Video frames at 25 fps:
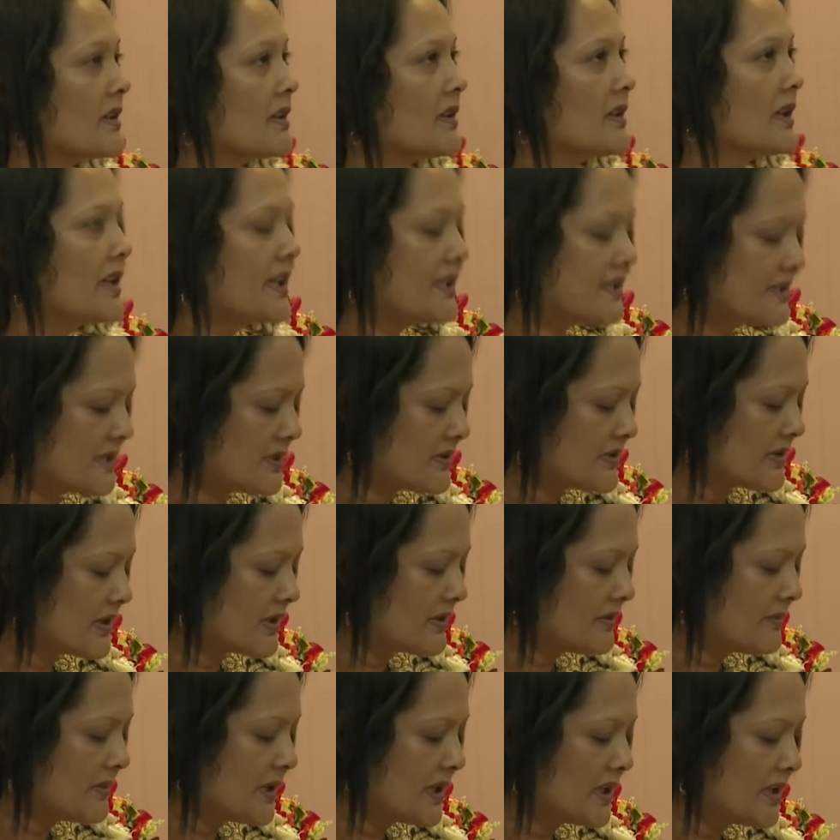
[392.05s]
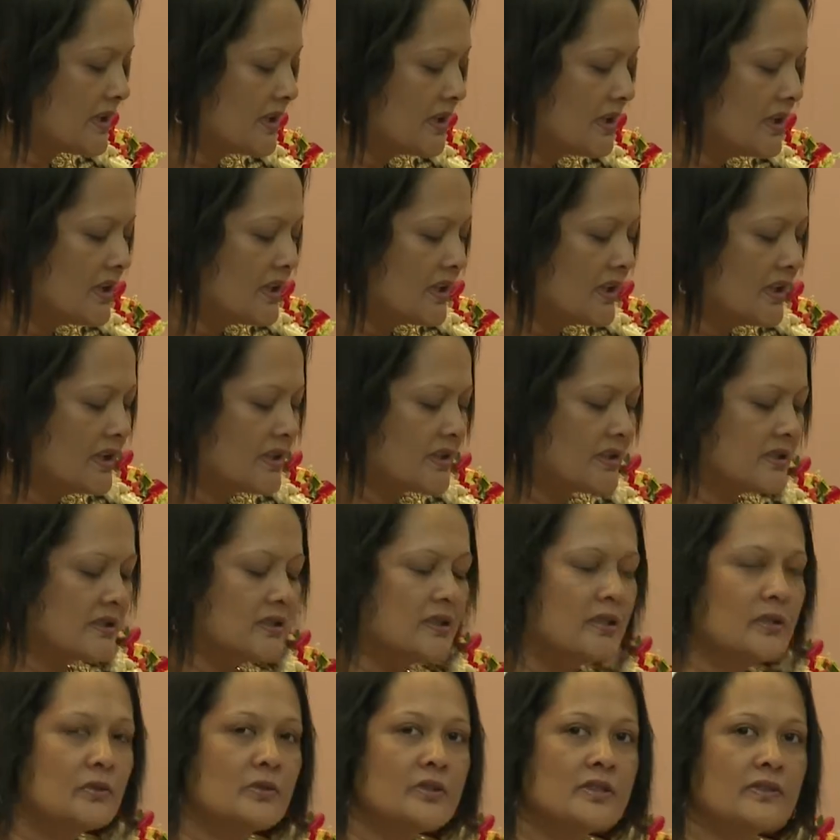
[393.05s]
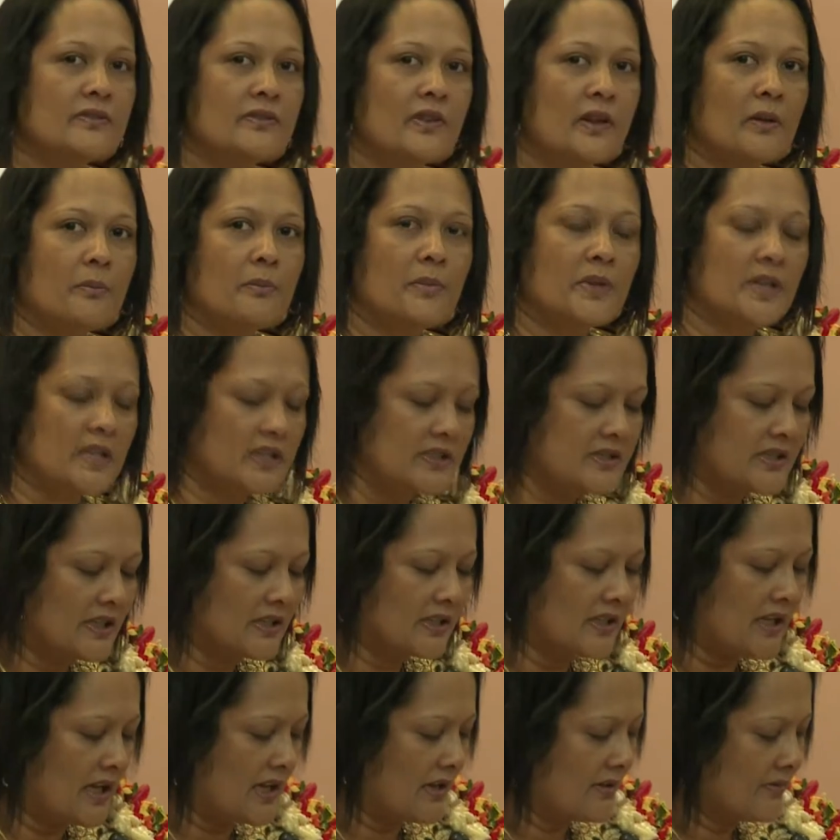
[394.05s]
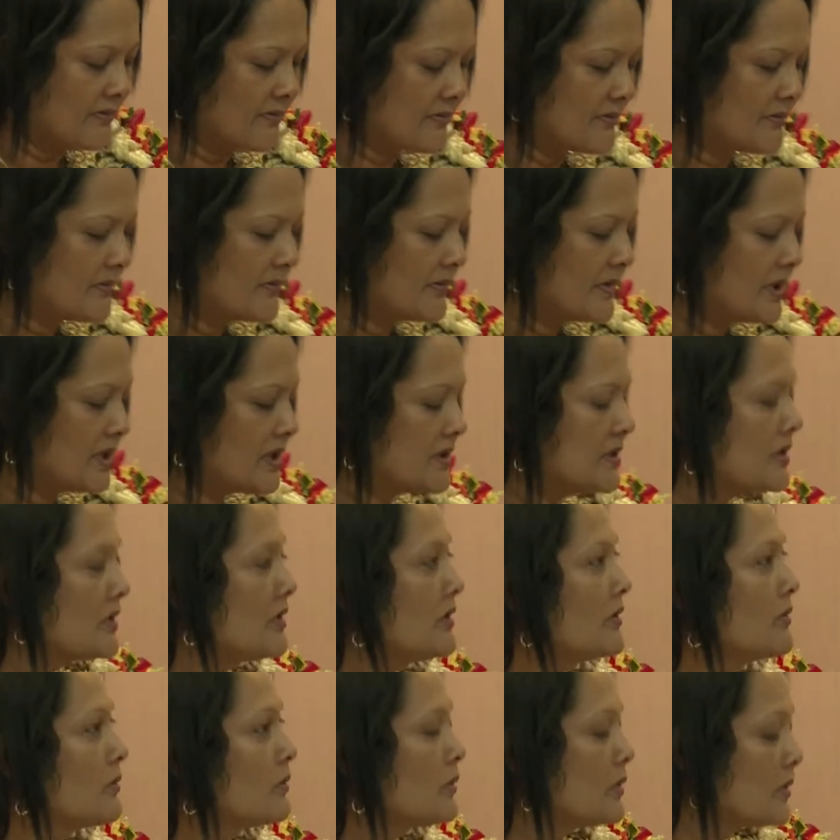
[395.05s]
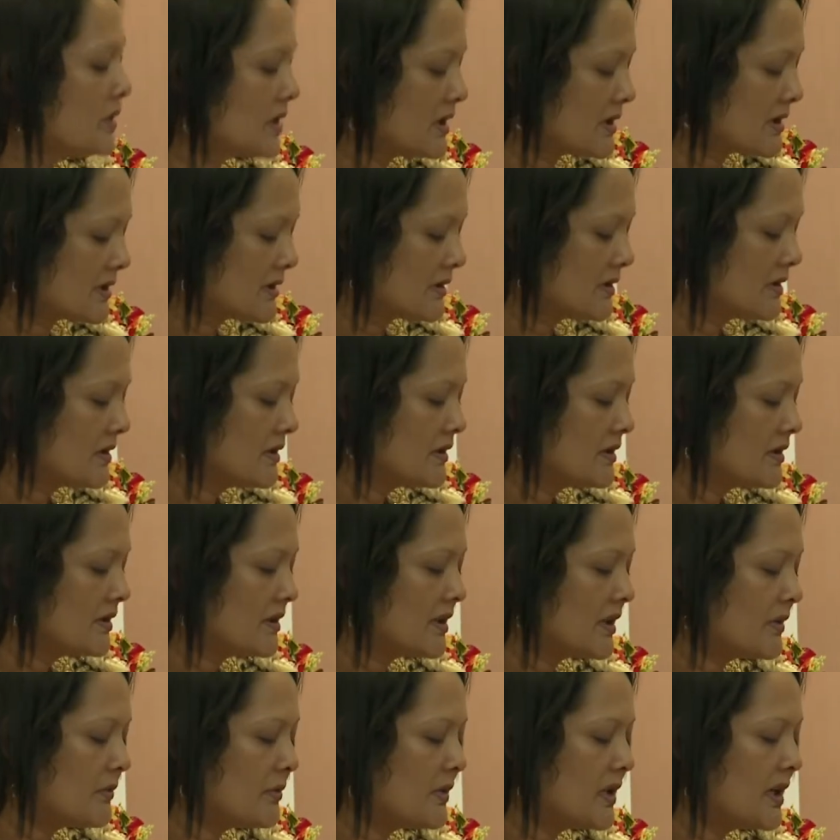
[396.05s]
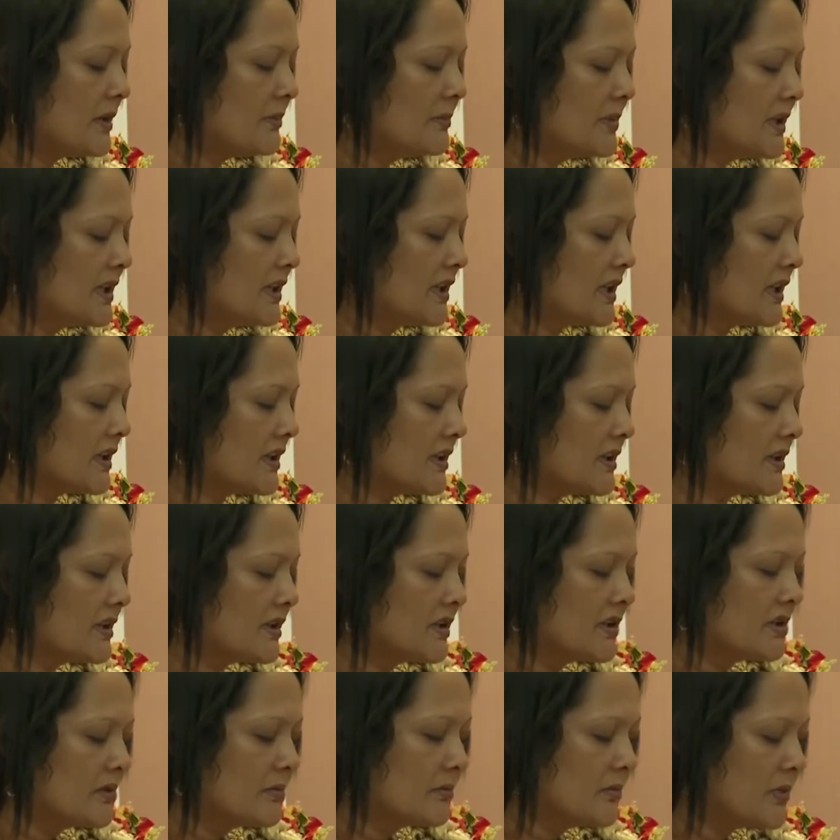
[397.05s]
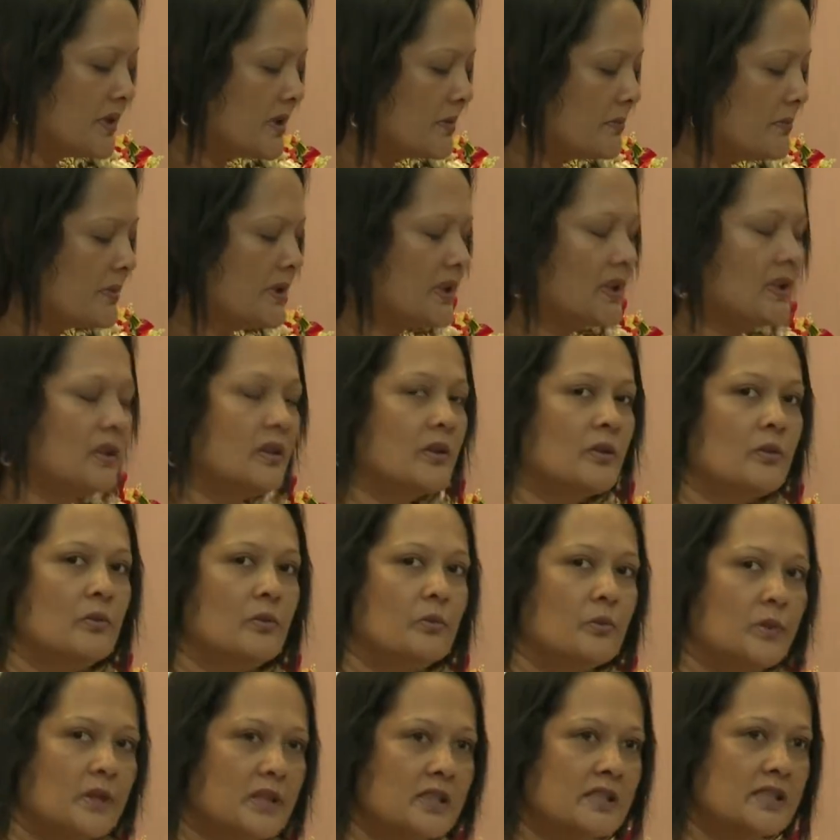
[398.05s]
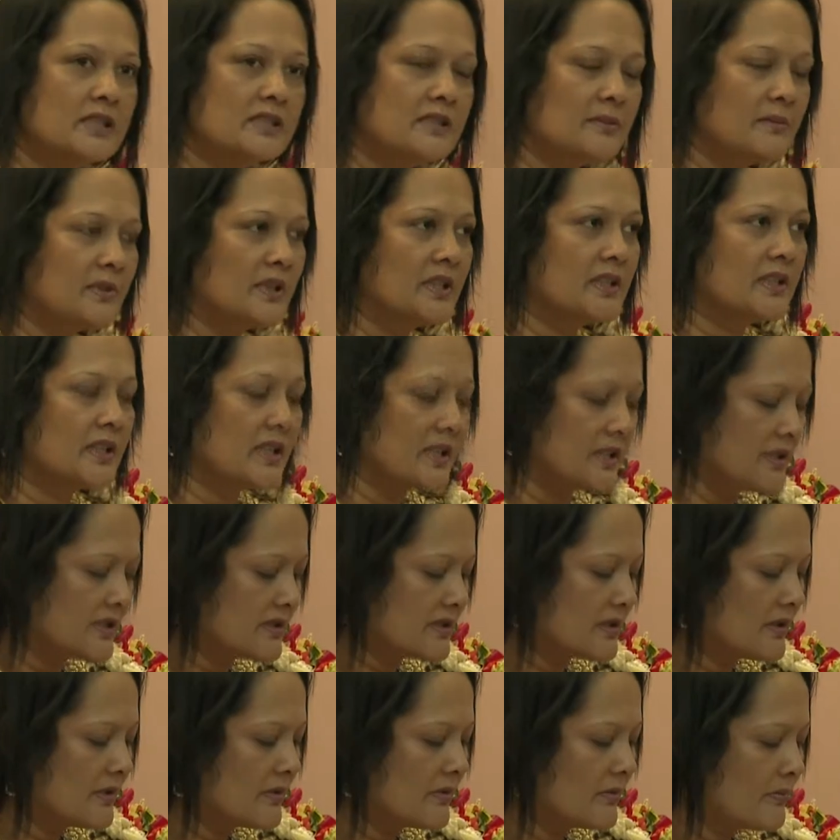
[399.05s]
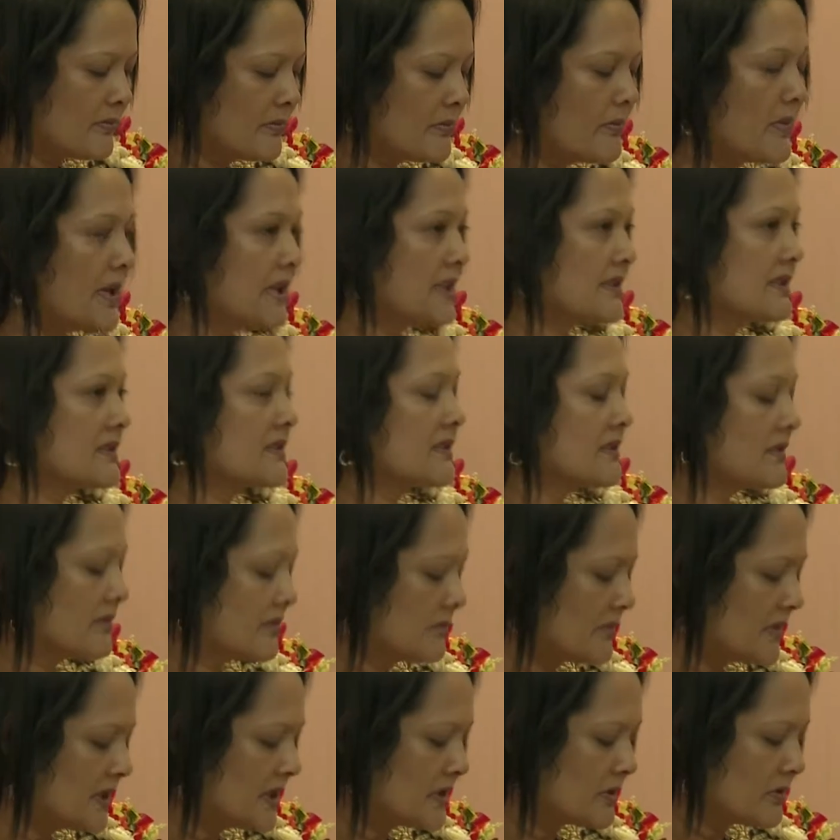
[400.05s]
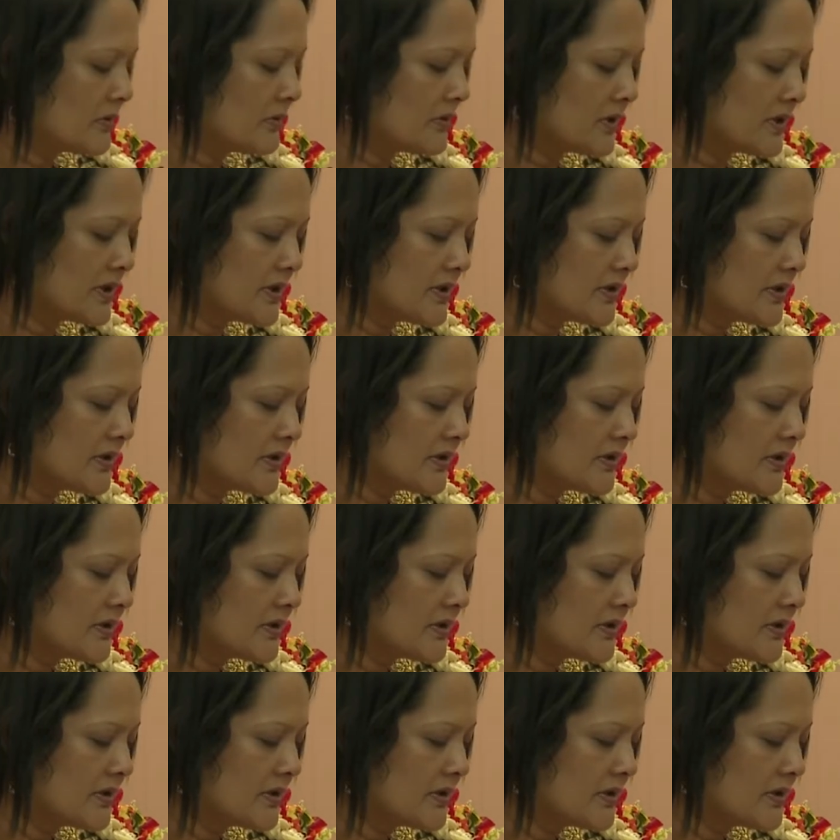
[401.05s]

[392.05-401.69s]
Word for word: Ladies and gentlemen, in this new development agenda, in the new world, that we are building, people with disabilities must be included.